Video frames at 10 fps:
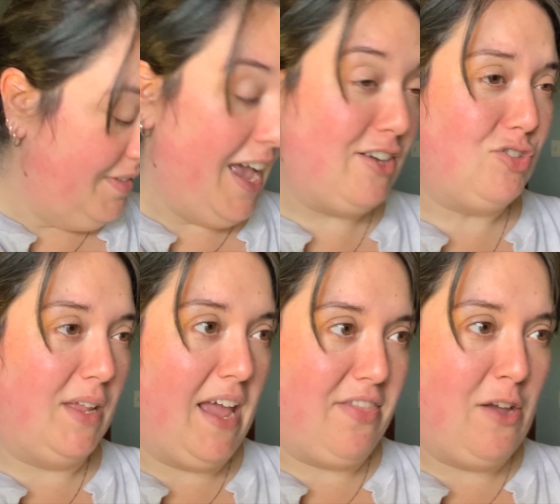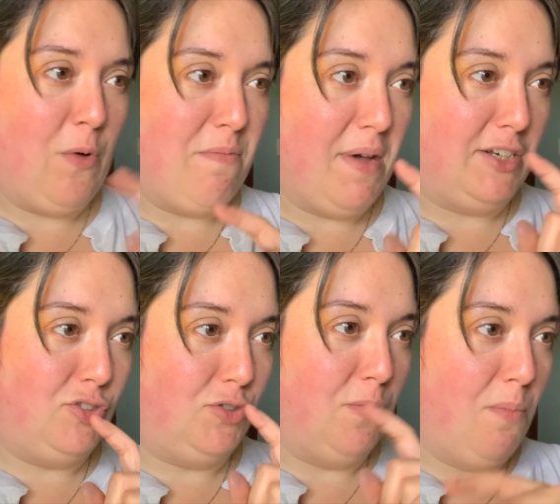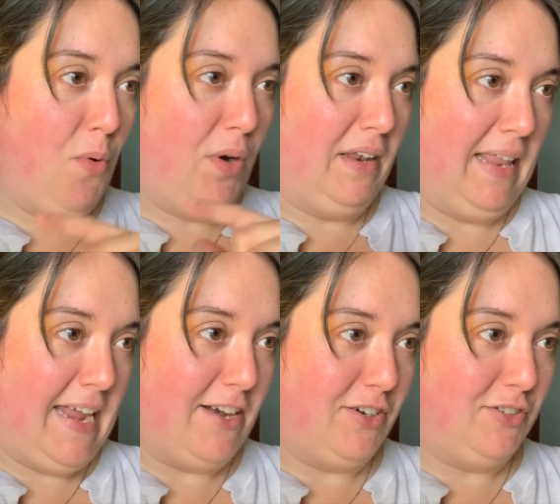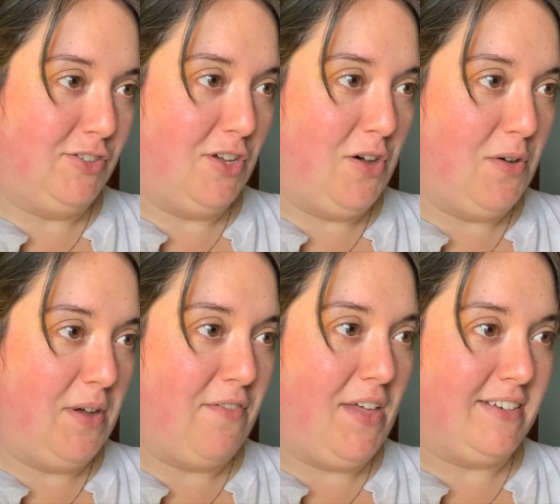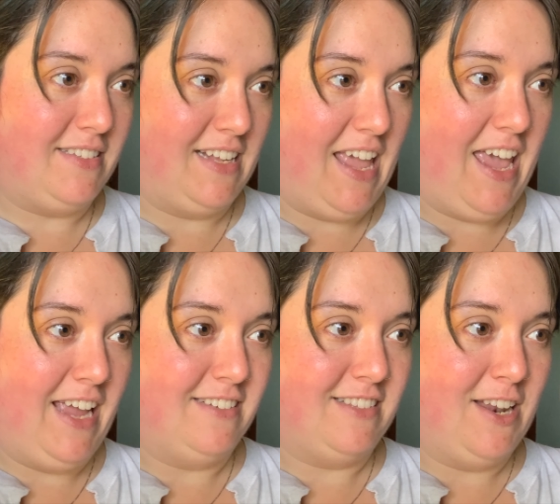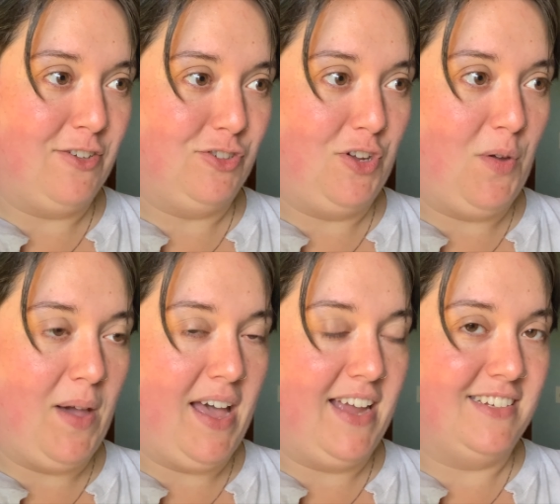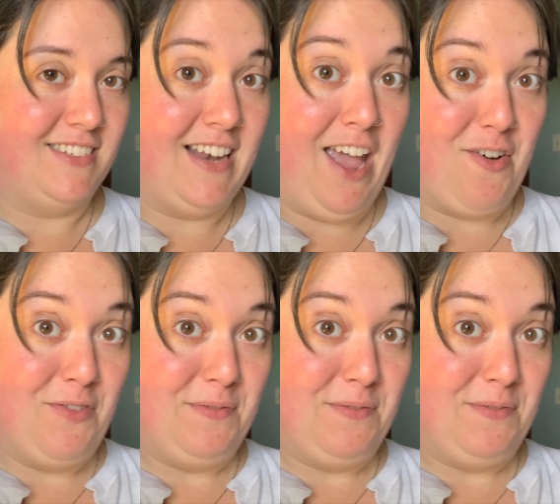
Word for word: Actually, I think we might do more later. So if that's the case, then I'll show you guys now.